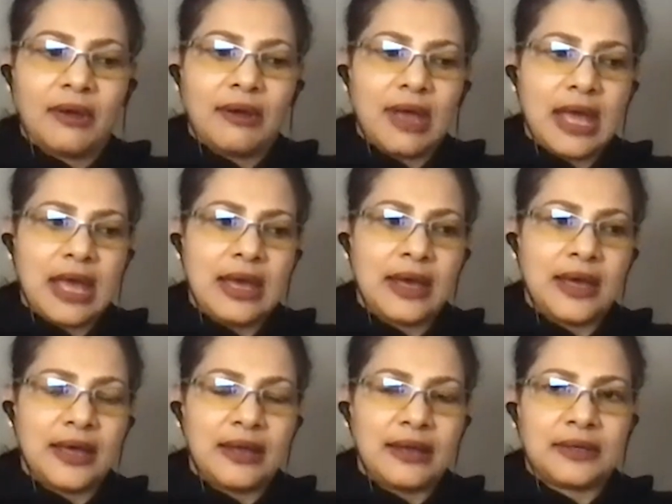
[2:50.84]

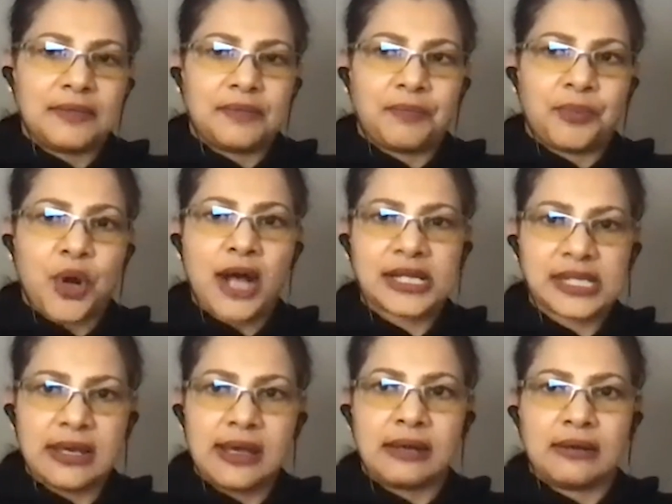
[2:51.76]
and Brock's
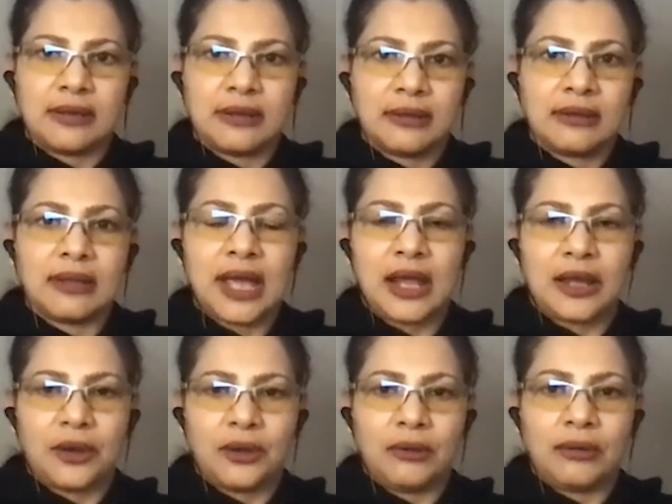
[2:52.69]
in like
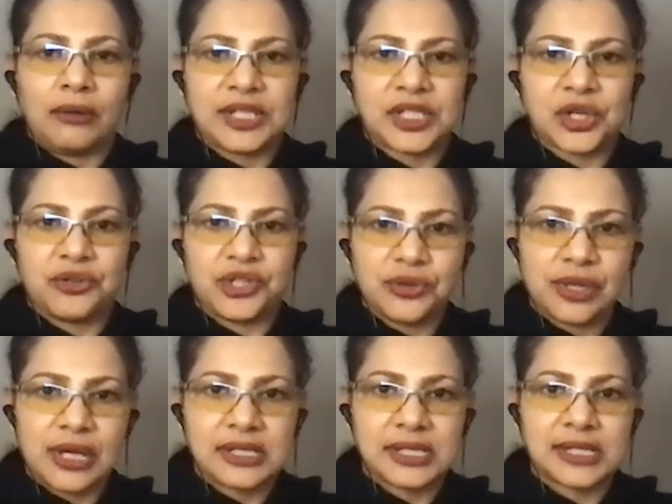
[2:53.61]
let's go do
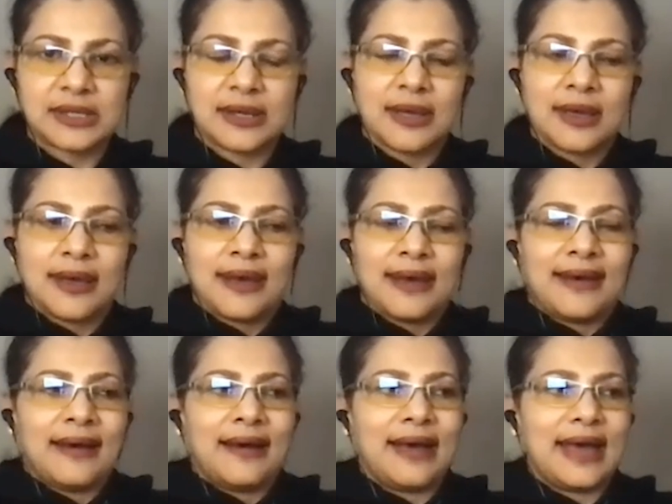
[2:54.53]
this.
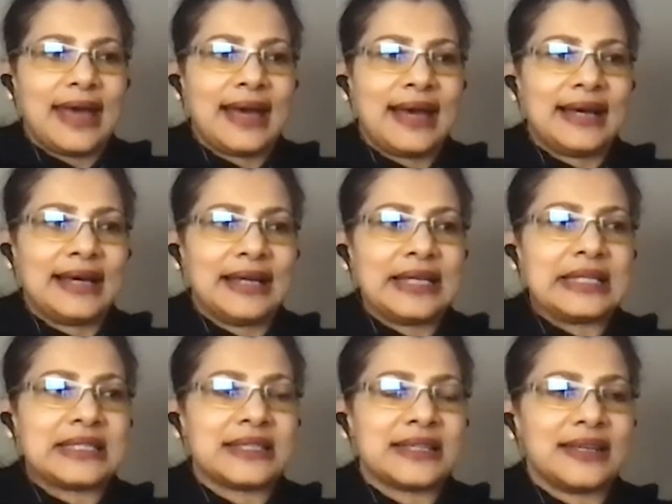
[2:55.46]
And
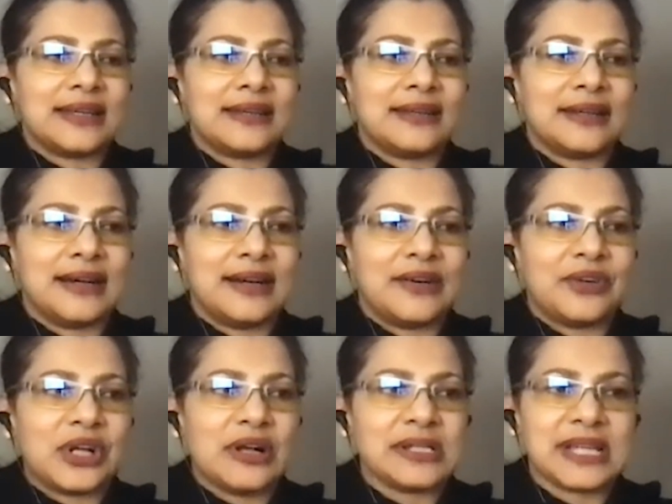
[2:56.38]
uh,
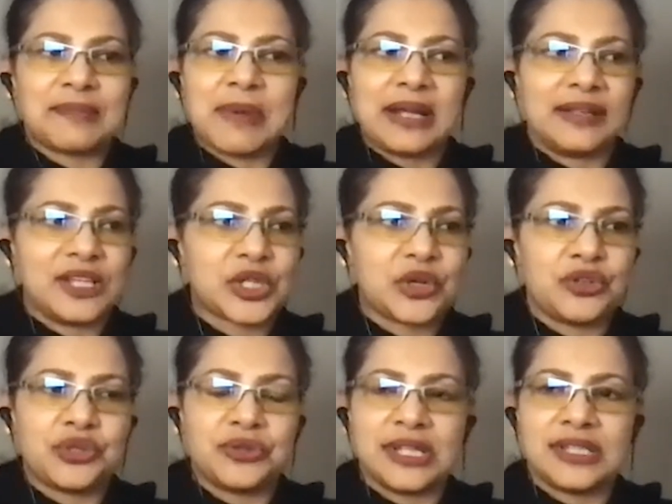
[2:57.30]
Ronaldo's like, Medha, let's go
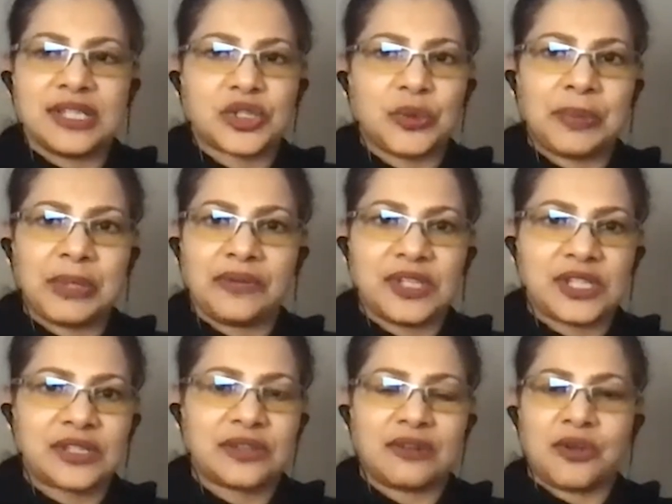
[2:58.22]
do this. Let's go build
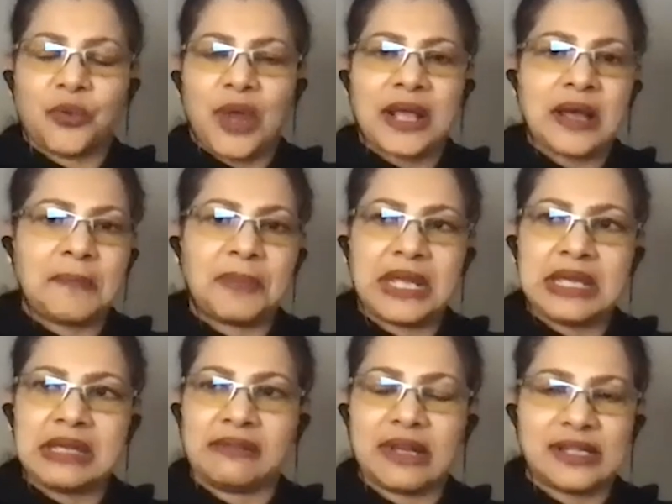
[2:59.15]
this great company.
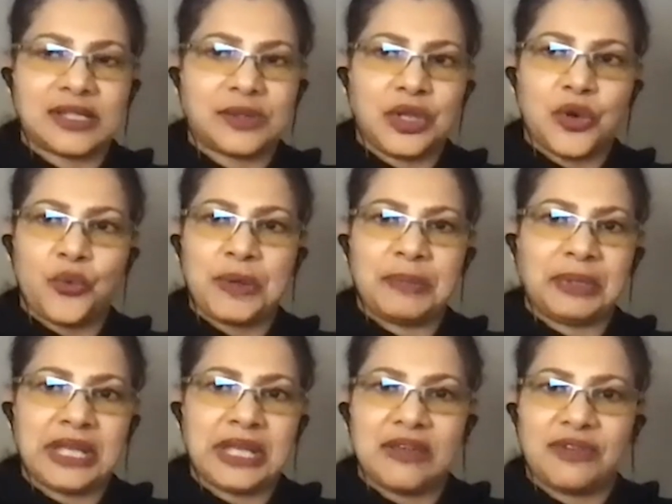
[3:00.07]
Let's, you know, we
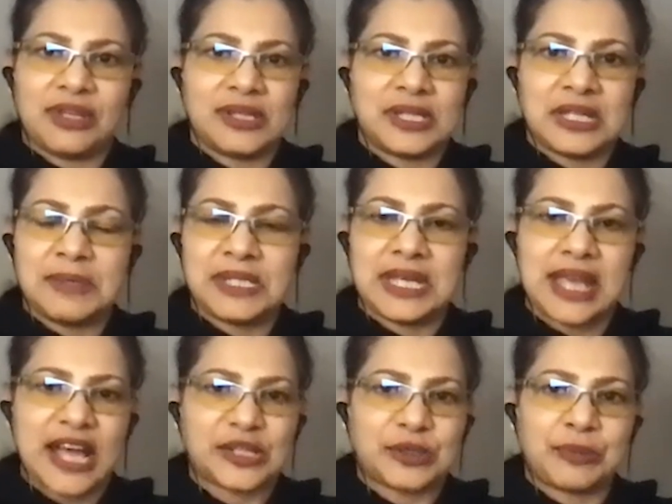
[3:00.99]
believe in the CBC
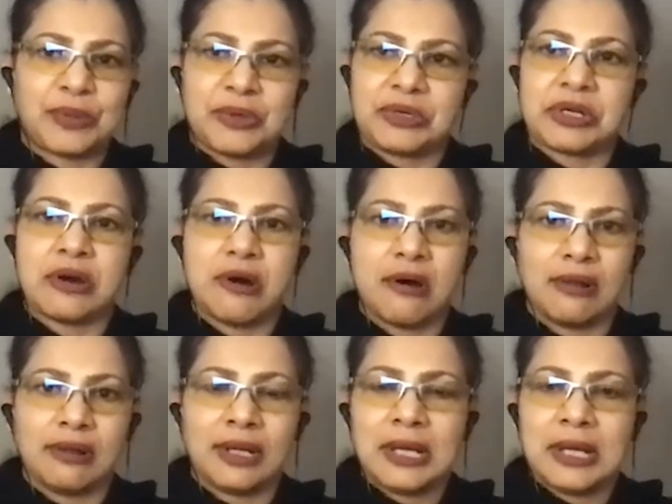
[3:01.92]
Casper
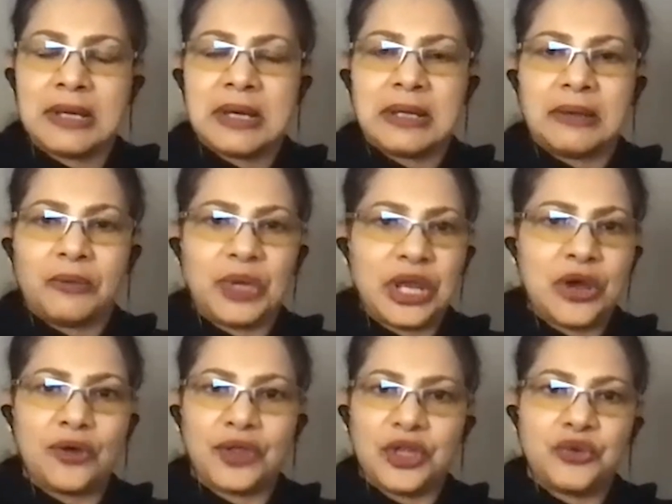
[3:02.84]
protocol. We
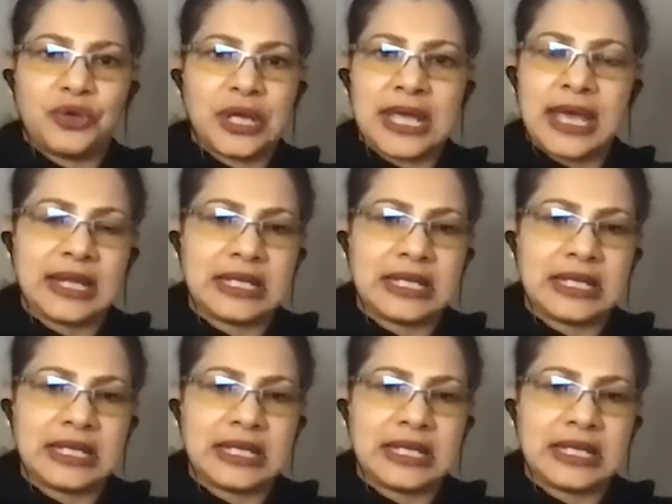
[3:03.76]
know that you can get it